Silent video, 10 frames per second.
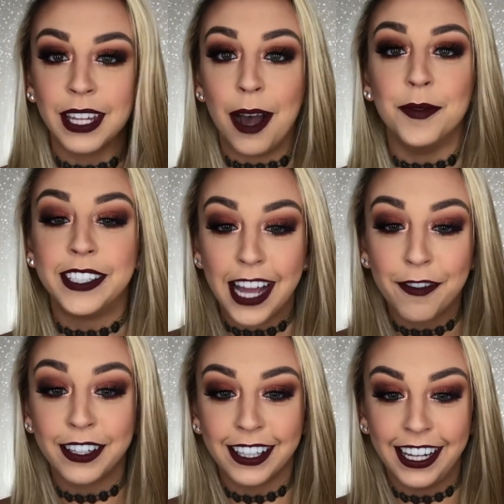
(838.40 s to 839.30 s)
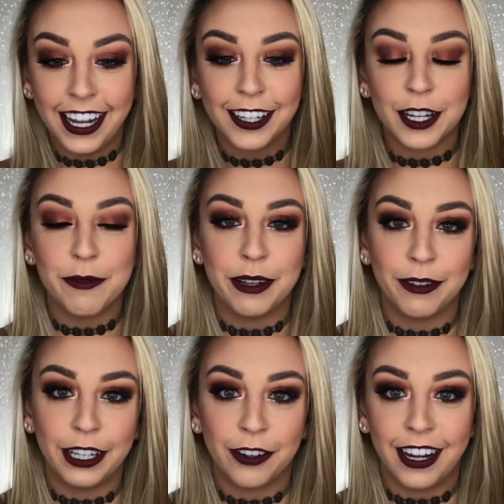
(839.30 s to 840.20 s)
I'm definitely going to be
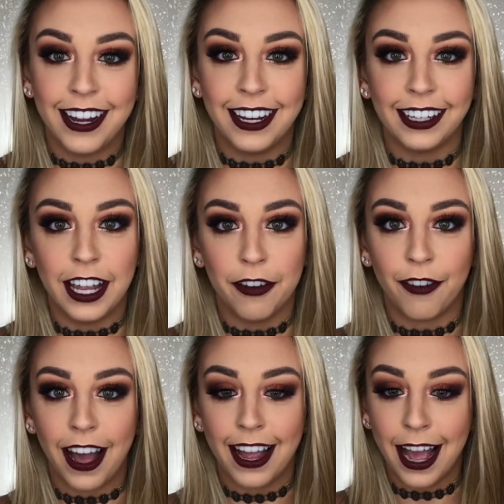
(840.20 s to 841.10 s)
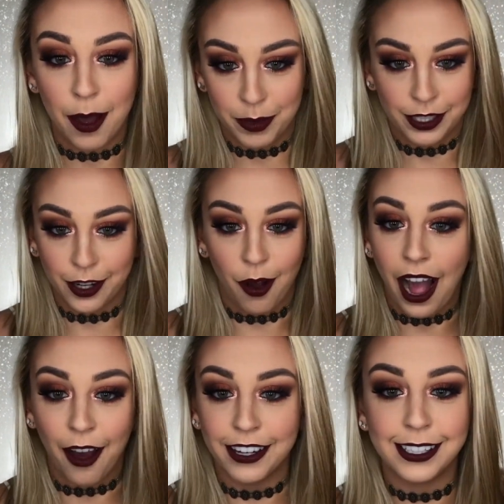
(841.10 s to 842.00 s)
recreating if I happen to go
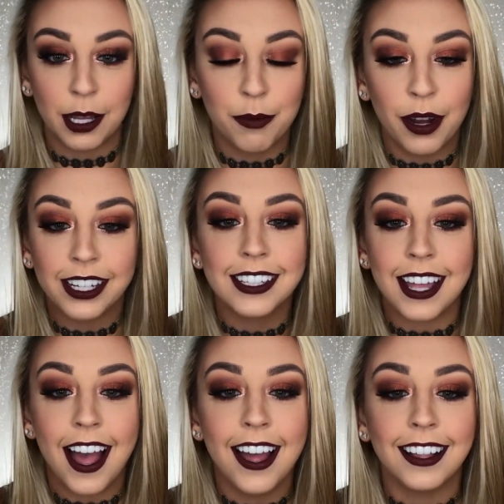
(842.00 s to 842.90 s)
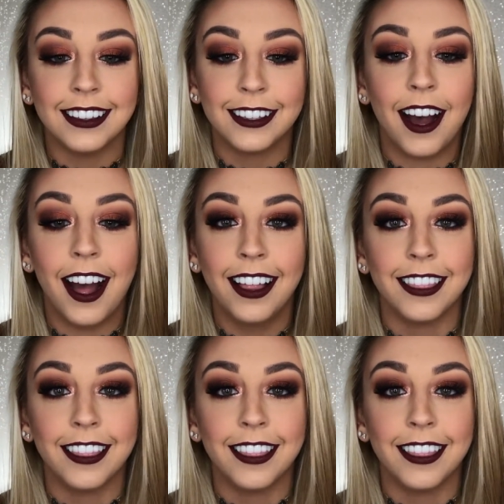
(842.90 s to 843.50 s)
out at some point, because I